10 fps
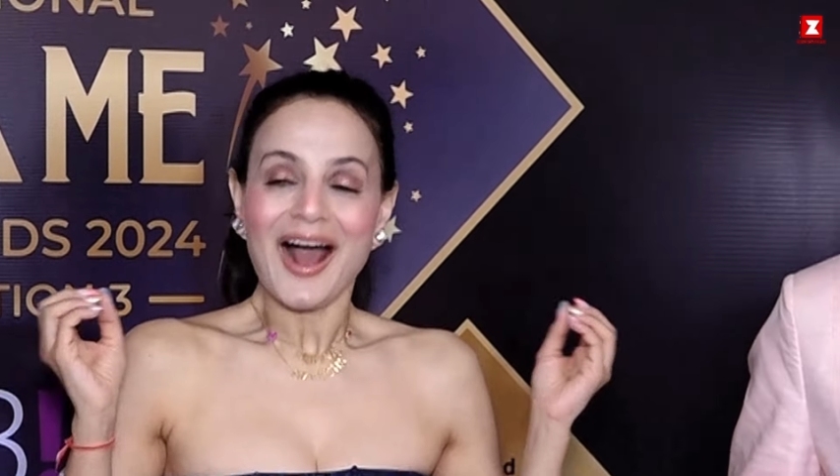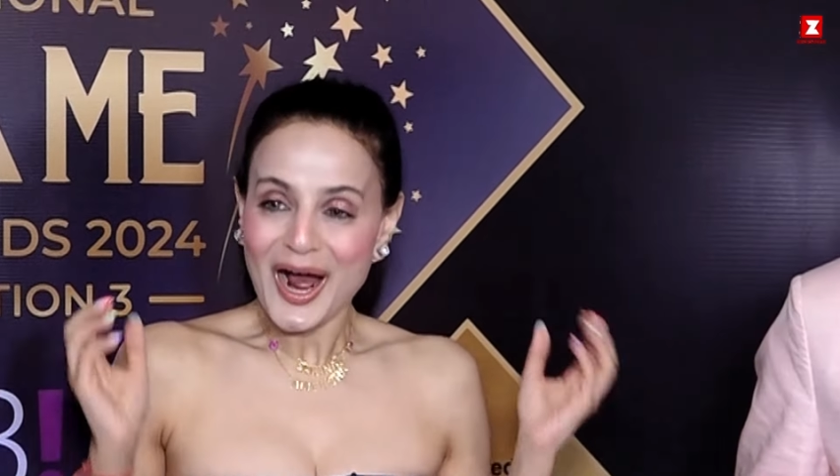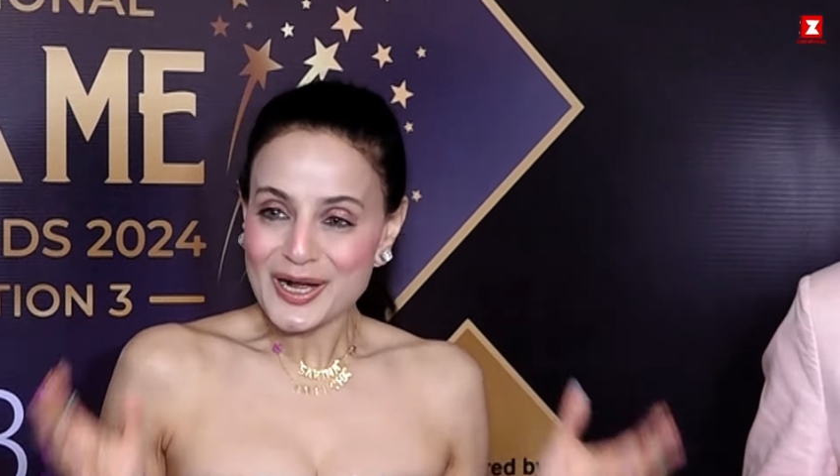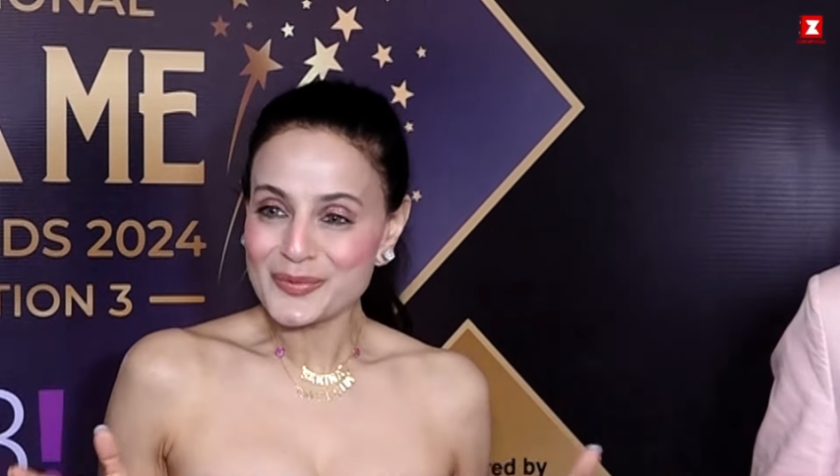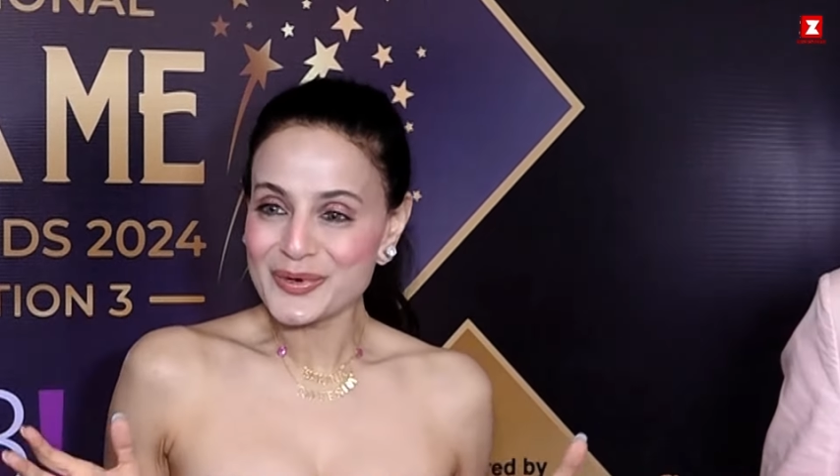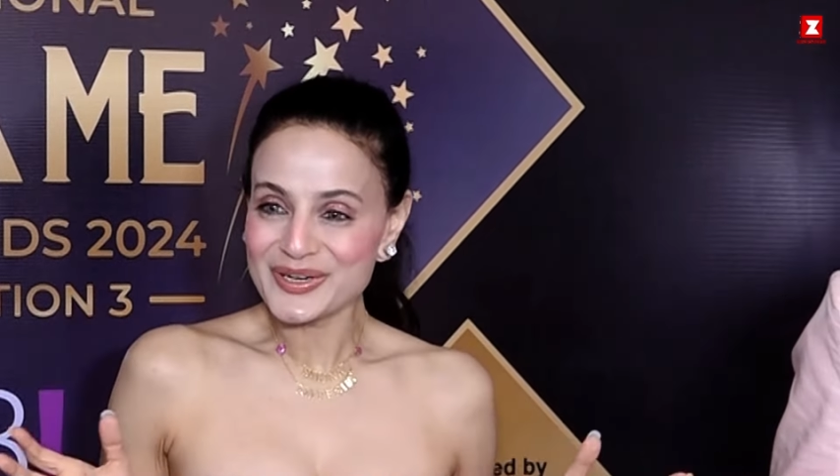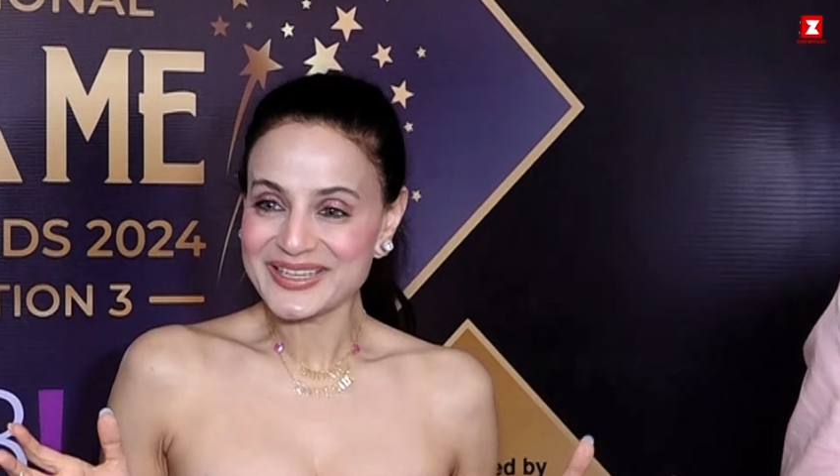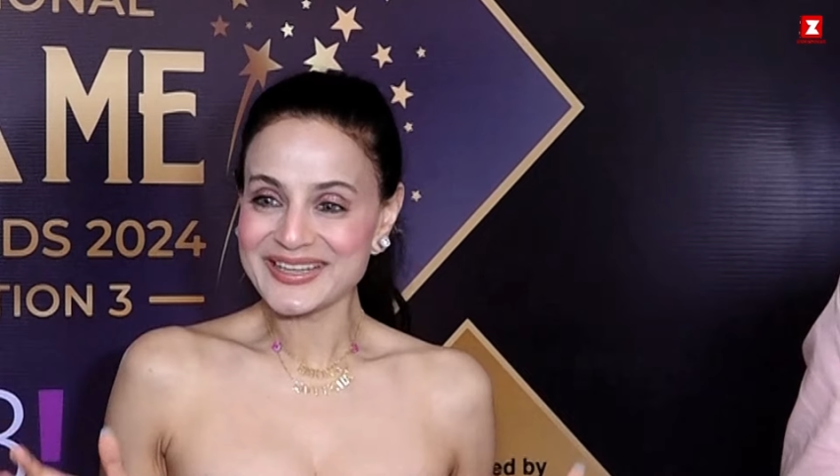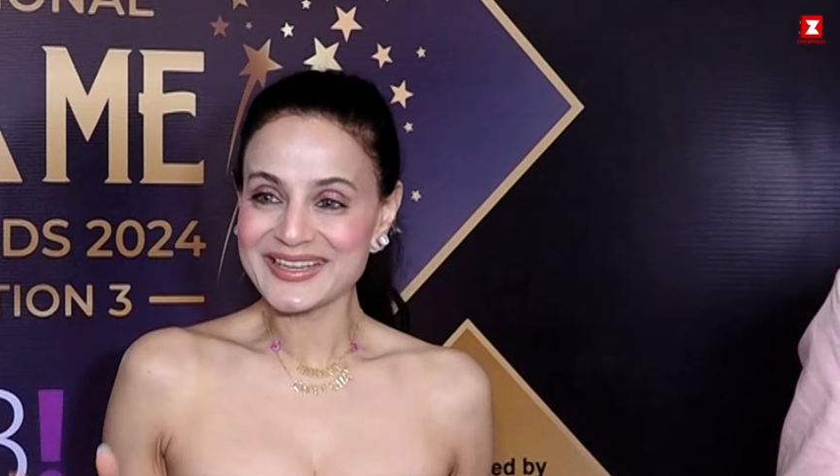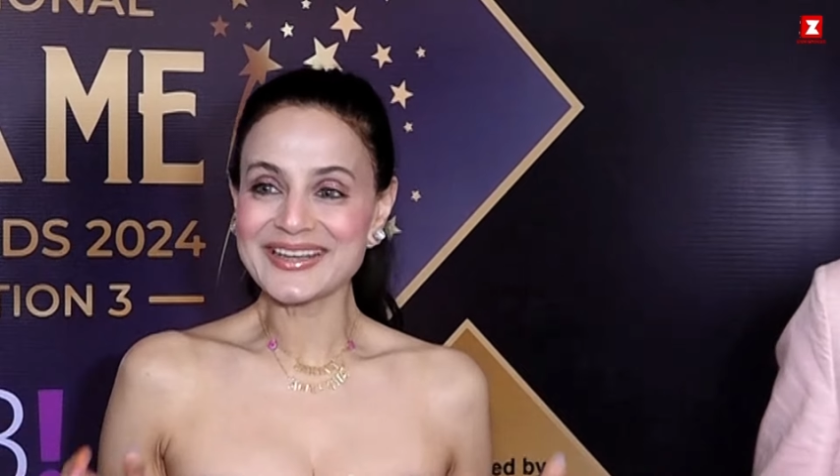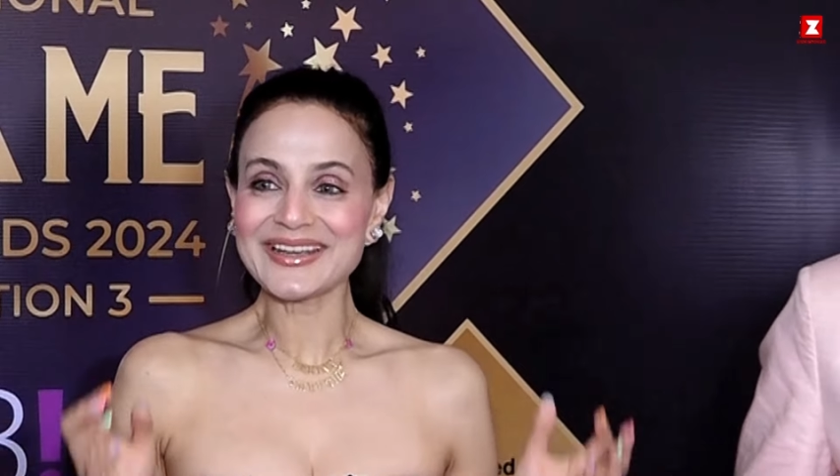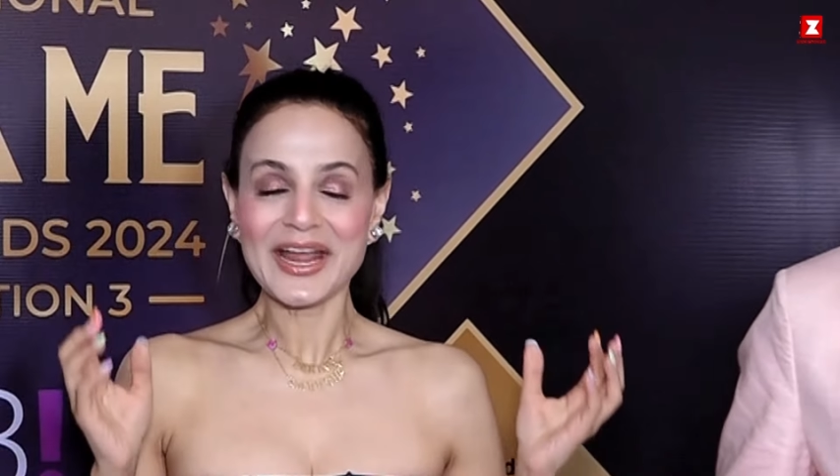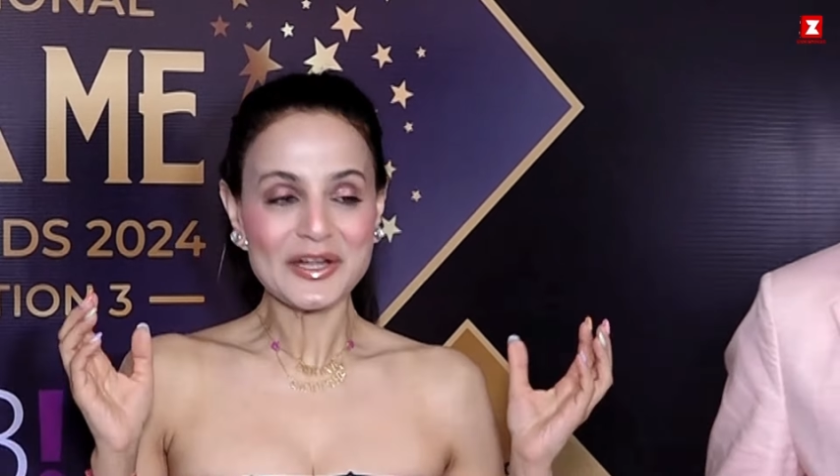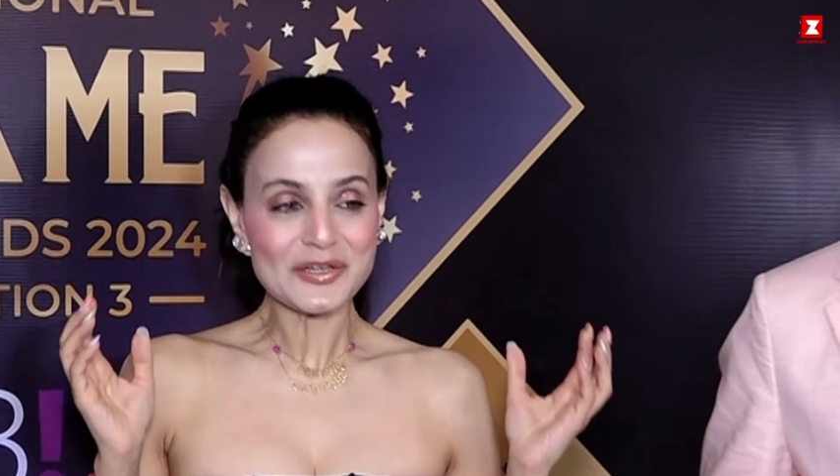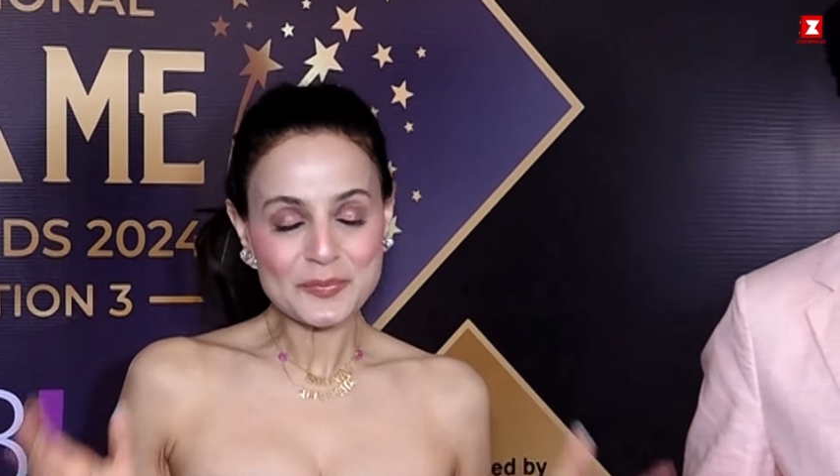Hard-working,
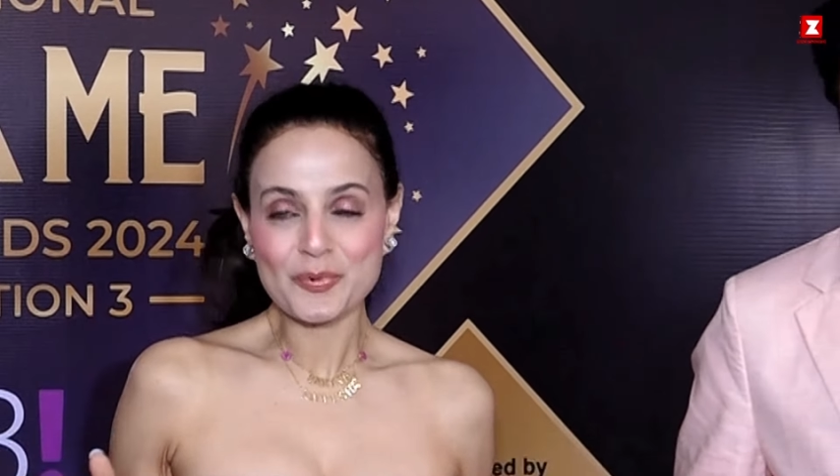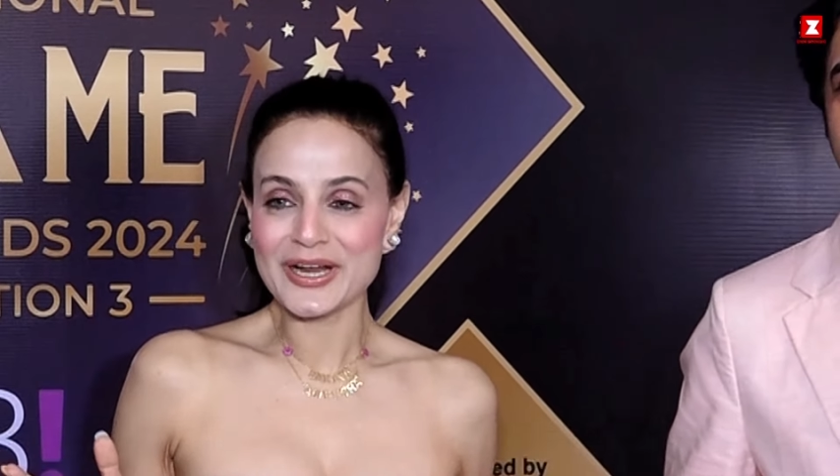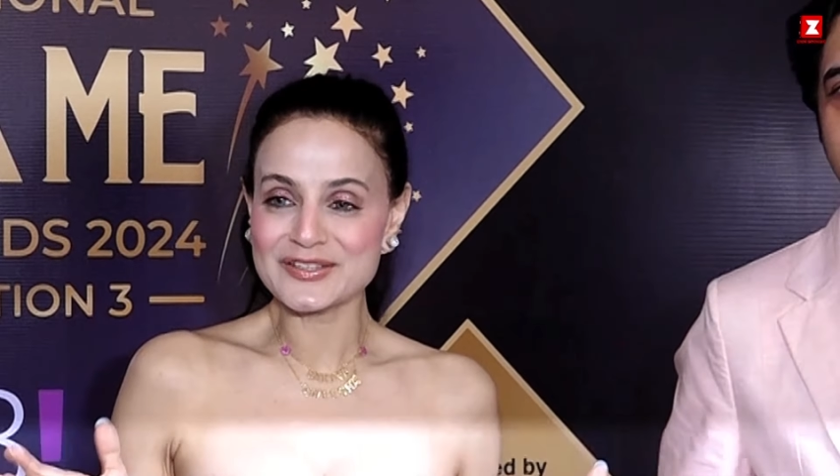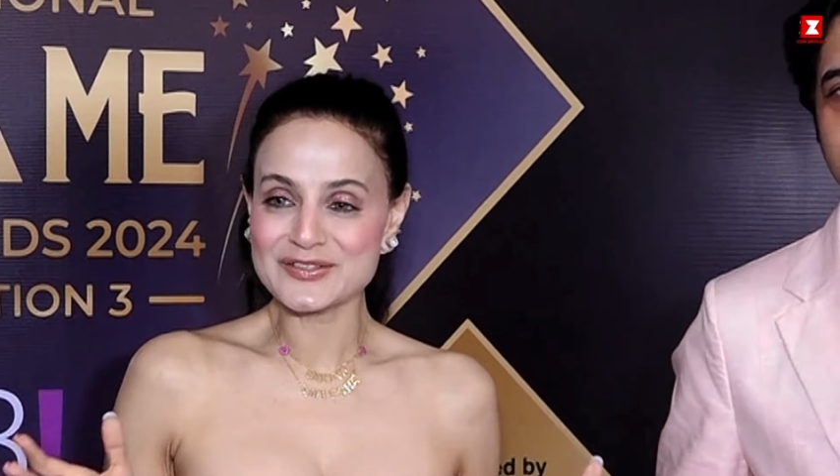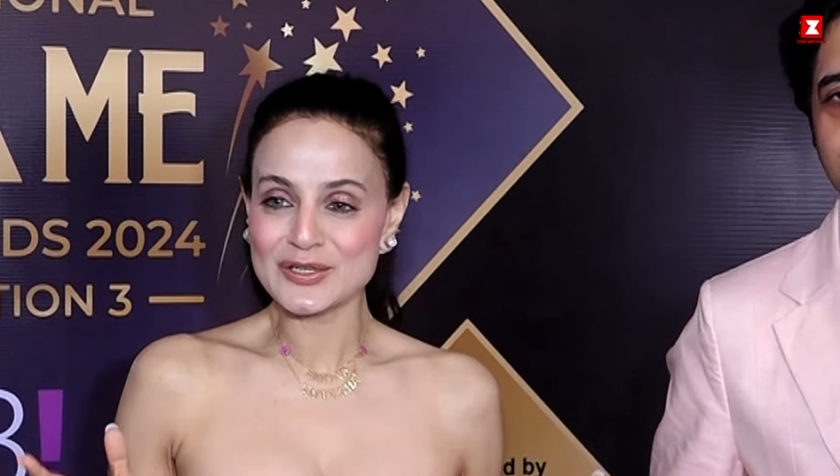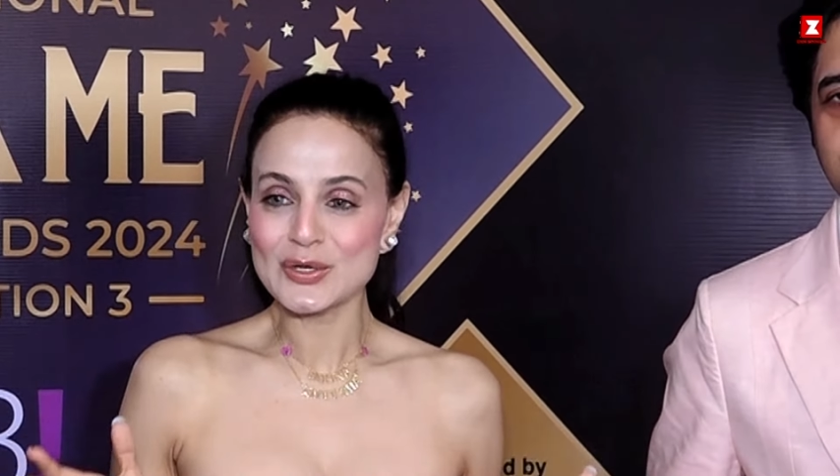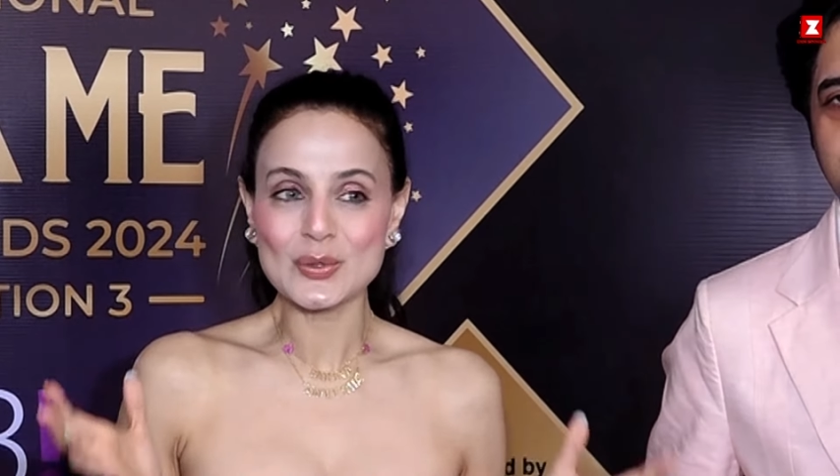enterprising